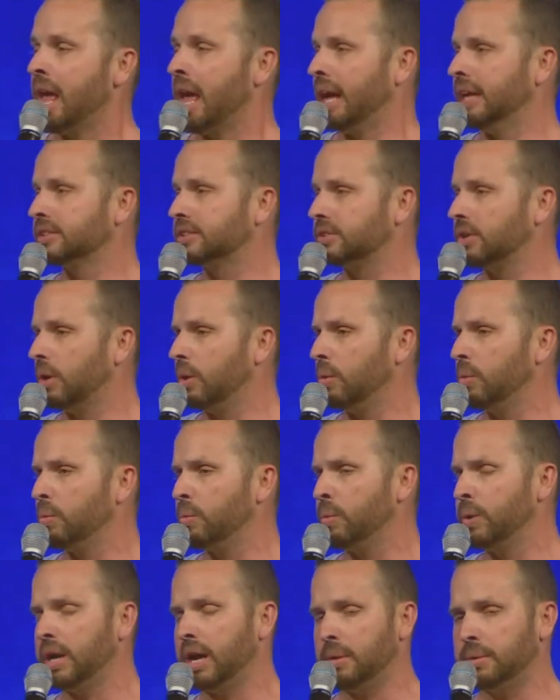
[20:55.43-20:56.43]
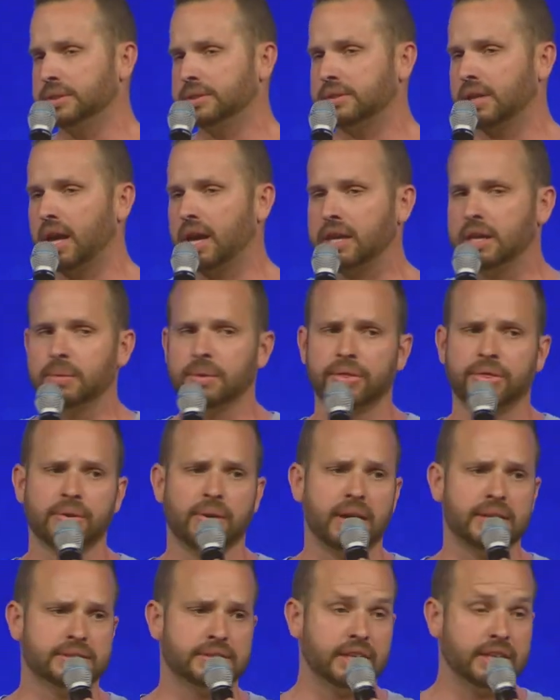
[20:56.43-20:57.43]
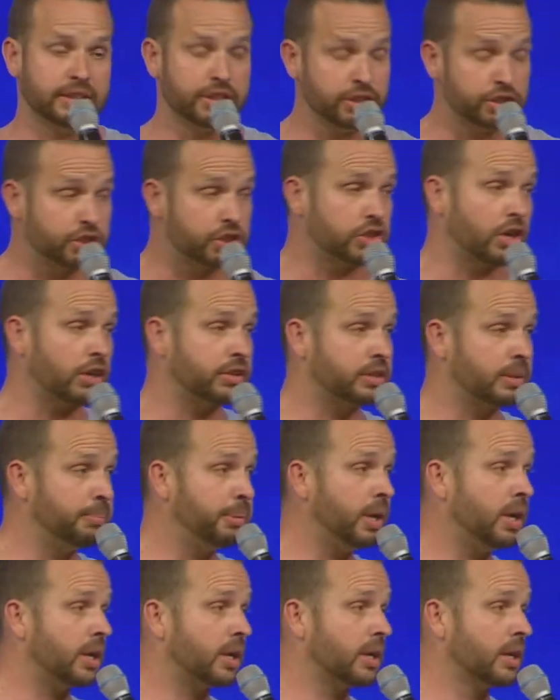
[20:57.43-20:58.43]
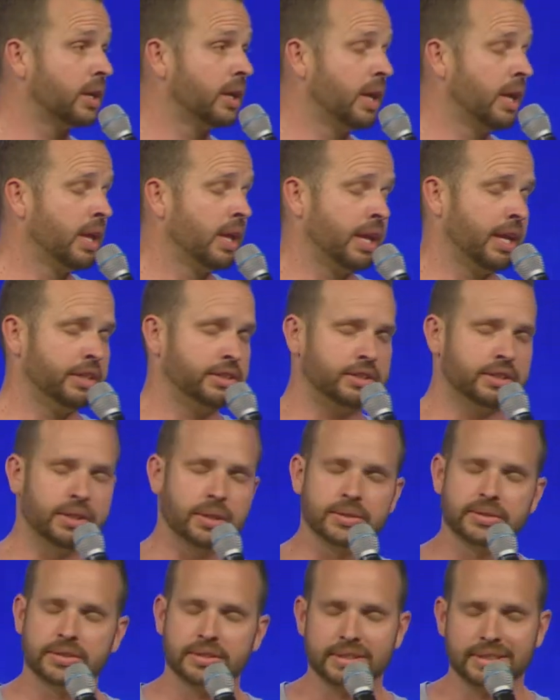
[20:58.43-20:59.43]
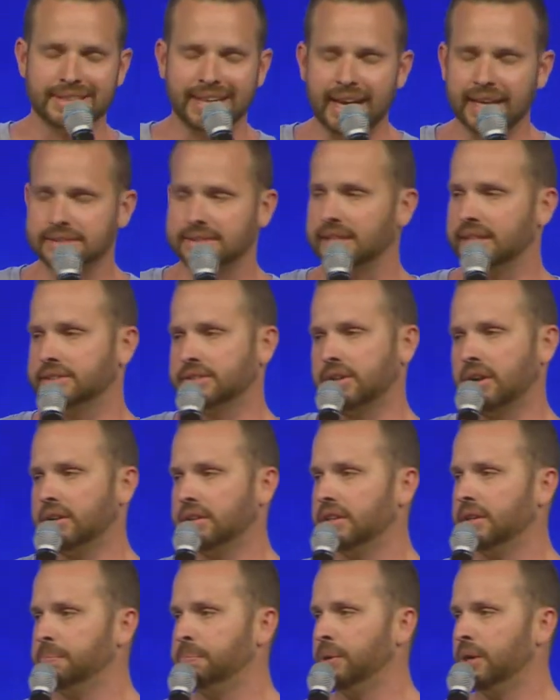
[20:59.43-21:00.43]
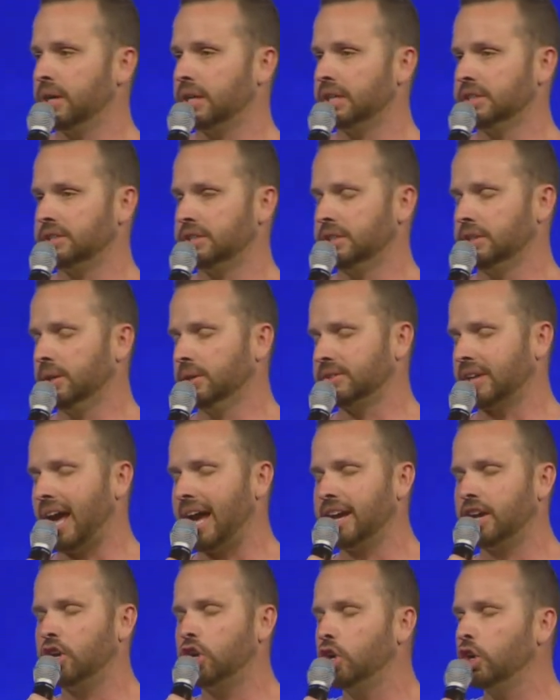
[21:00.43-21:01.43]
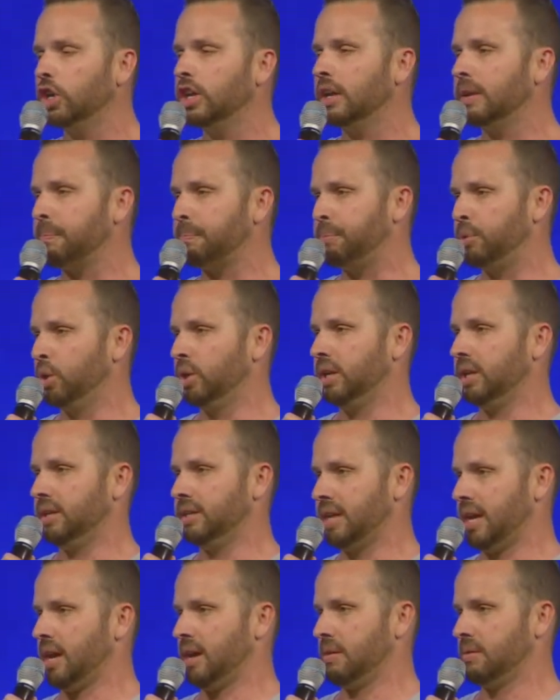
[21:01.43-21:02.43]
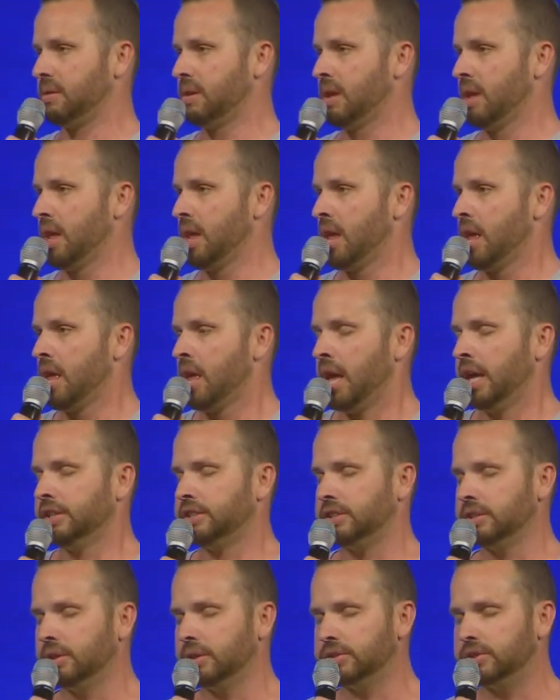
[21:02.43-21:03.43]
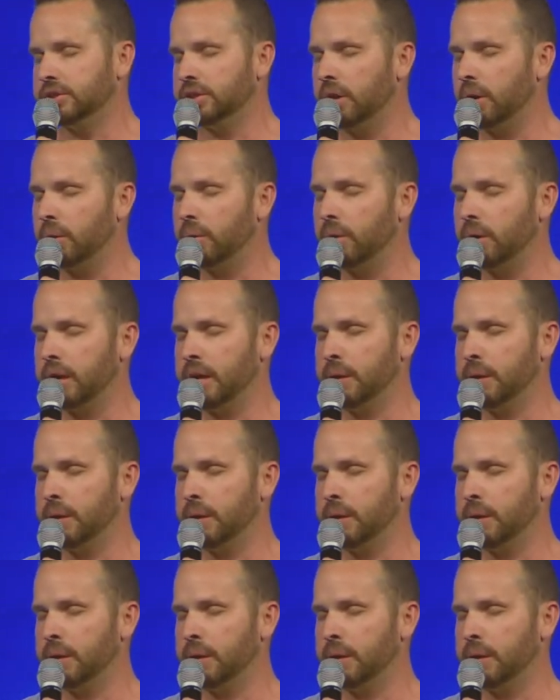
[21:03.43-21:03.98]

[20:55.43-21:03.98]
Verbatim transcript: And so when I was talking with her, I said, did you start the book? And she goes, yes, I started the book. And she goes, I couldn't put it down. And she goes, you know,